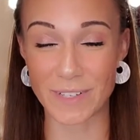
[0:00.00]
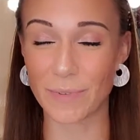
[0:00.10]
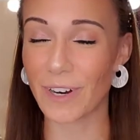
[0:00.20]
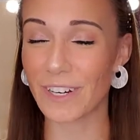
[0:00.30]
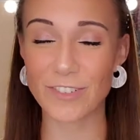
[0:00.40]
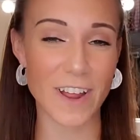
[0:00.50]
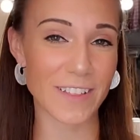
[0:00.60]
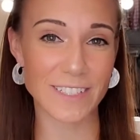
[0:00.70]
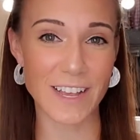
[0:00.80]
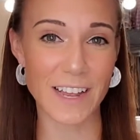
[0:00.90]
So we're gonna try
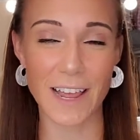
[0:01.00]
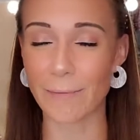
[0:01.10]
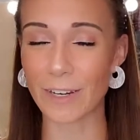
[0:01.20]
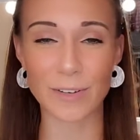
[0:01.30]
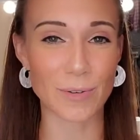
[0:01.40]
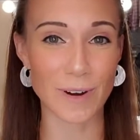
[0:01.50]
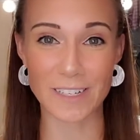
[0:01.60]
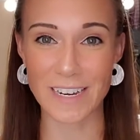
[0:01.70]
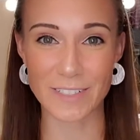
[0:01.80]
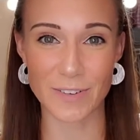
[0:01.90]
this on. I'm gonna do a
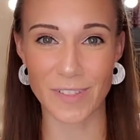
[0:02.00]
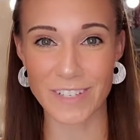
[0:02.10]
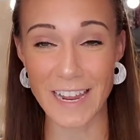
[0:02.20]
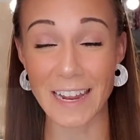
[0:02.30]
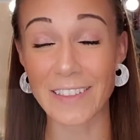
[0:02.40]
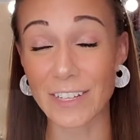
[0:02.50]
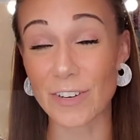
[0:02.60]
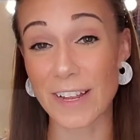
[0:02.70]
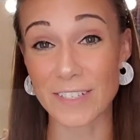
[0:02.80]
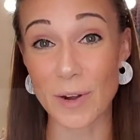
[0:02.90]
wear test throughout the day and let
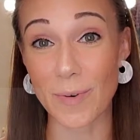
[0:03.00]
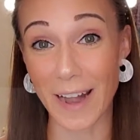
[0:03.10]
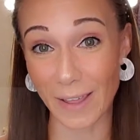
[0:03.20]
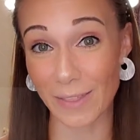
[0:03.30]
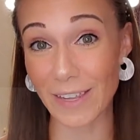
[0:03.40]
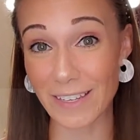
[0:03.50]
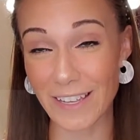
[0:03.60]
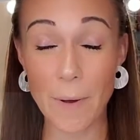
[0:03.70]
you guys know what I think.